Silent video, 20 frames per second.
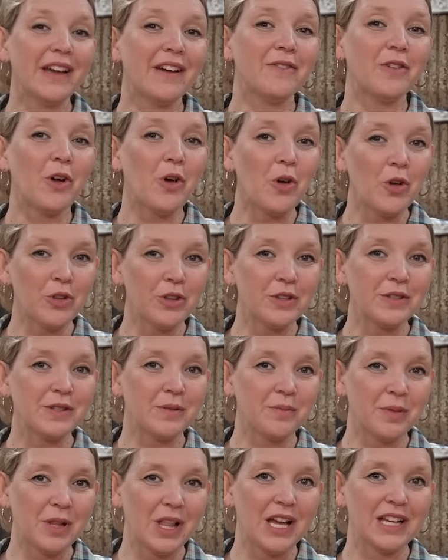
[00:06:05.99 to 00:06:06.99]
have all the
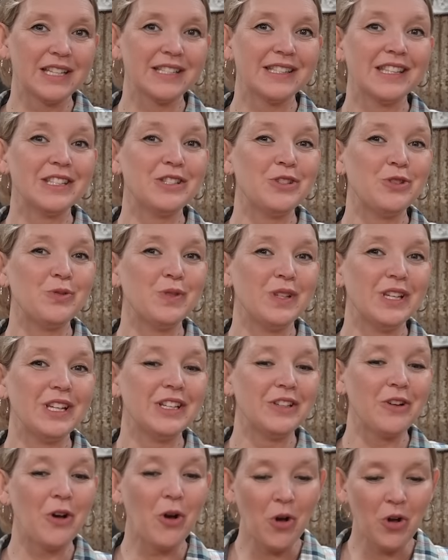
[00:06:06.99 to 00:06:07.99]
supplies that you
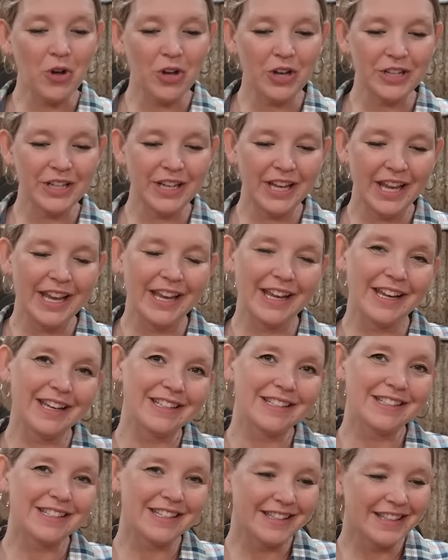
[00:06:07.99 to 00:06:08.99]
need on
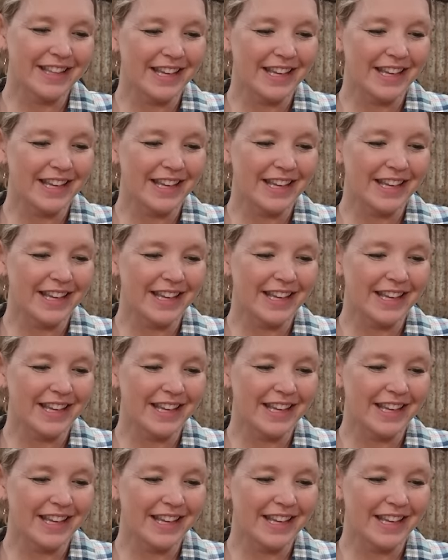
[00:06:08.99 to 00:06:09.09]
hand.